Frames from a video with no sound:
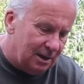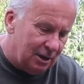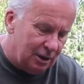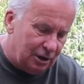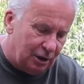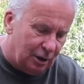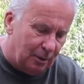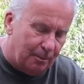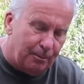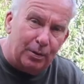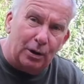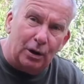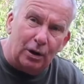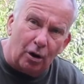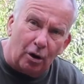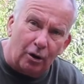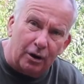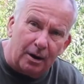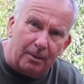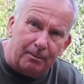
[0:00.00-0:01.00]
You can put
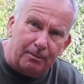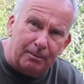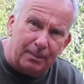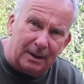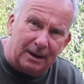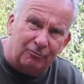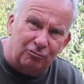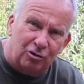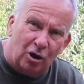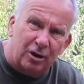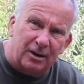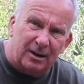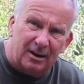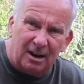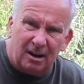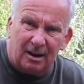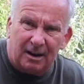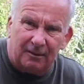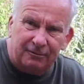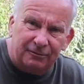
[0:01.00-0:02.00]
it on a big rod,
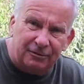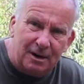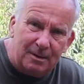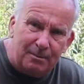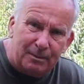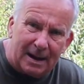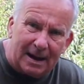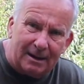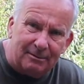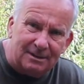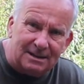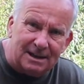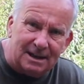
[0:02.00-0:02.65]
like a 3-pound